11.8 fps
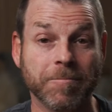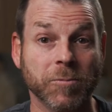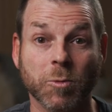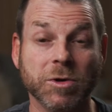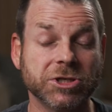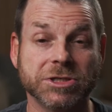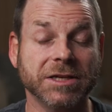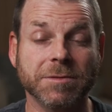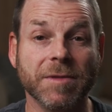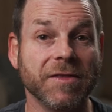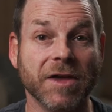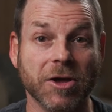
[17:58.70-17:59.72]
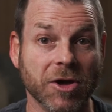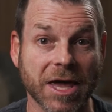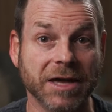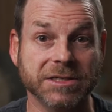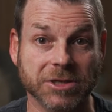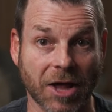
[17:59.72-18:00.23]
Which doesn't mean that you
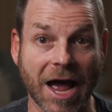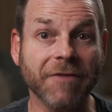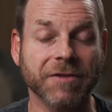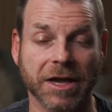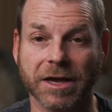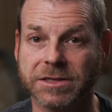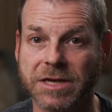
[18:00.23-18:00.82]
can't still have kids.